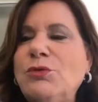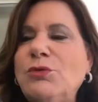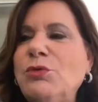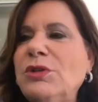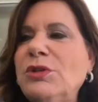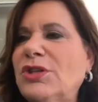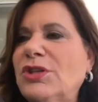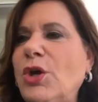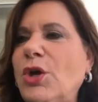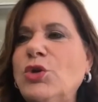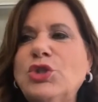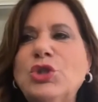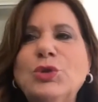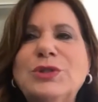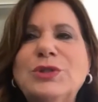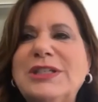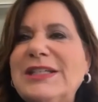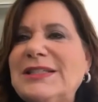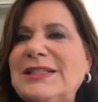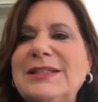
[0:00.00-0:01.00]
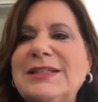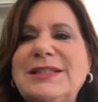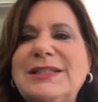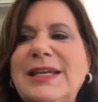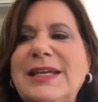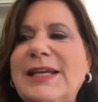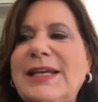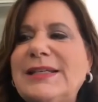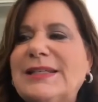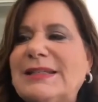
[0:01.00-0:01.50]
social
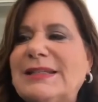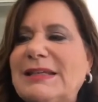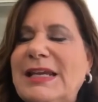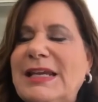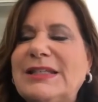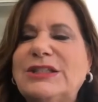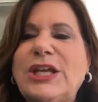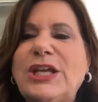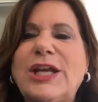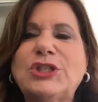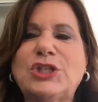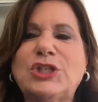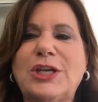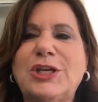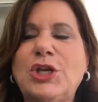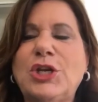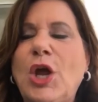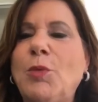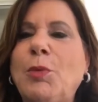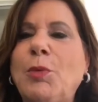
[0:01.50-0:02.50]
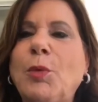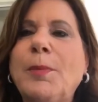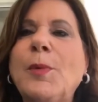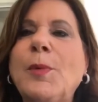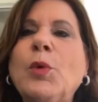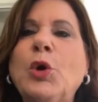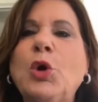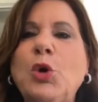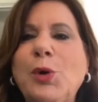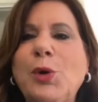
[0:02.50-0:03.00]
distancing is touching, but
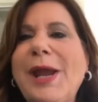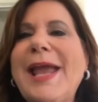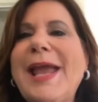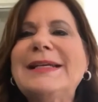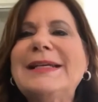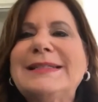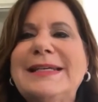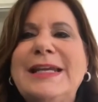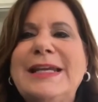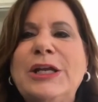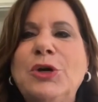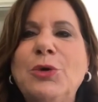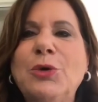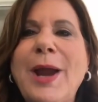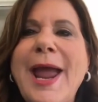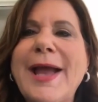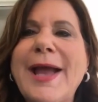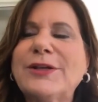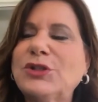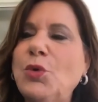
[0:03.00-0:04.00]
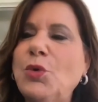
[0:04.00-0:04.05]
we're created to interact.